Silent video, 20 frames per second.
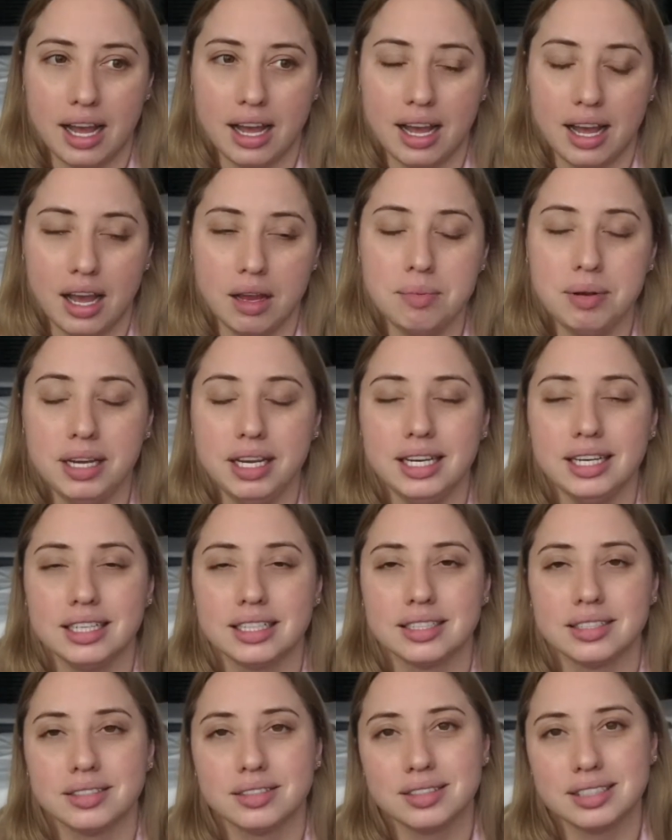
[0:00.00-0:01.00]
I mean,
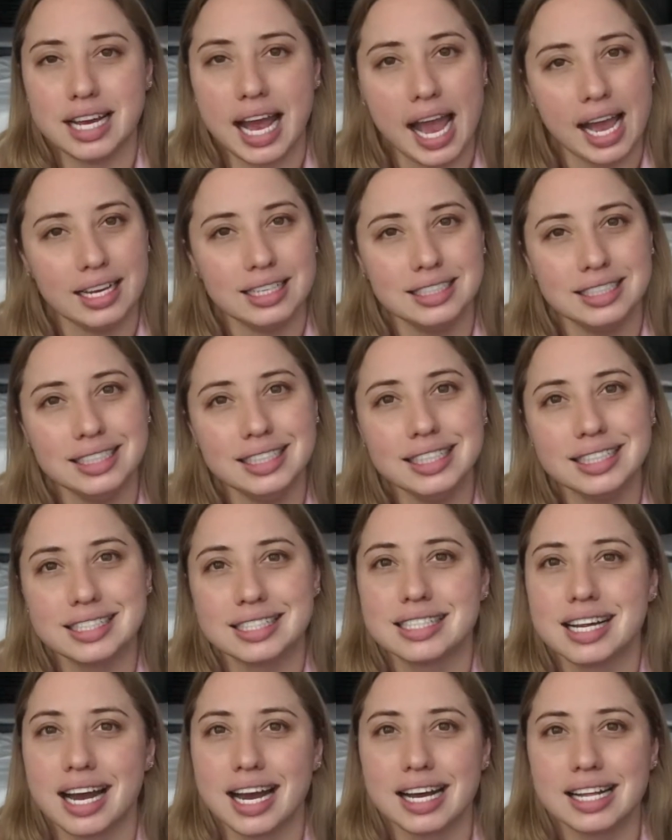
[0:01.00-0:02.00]
taxi is
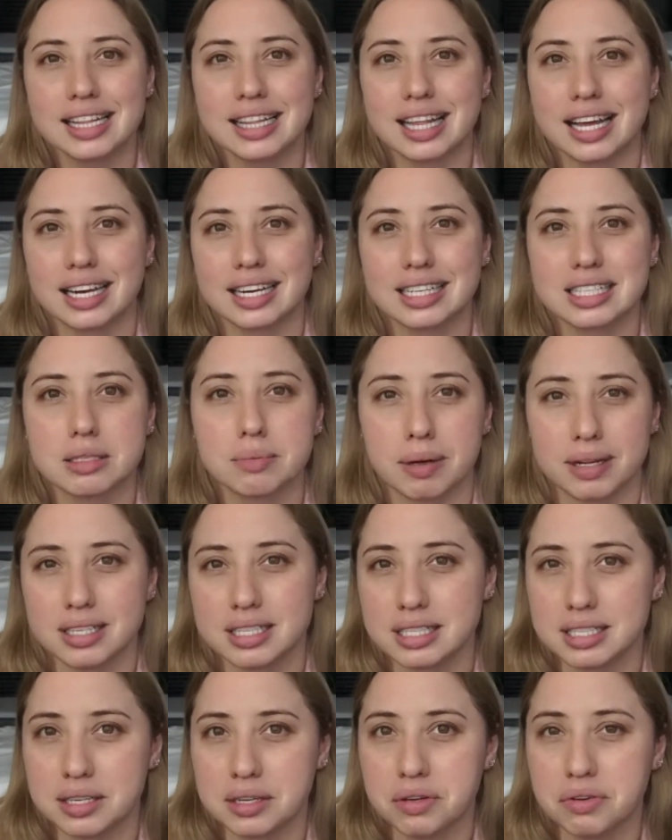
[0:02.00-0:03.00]
not that
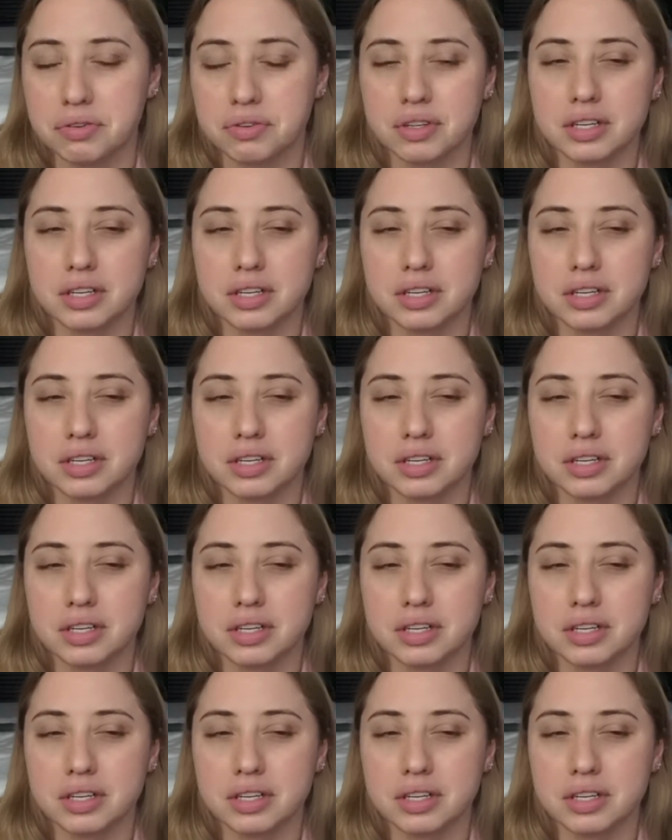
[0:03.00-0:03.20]
expensive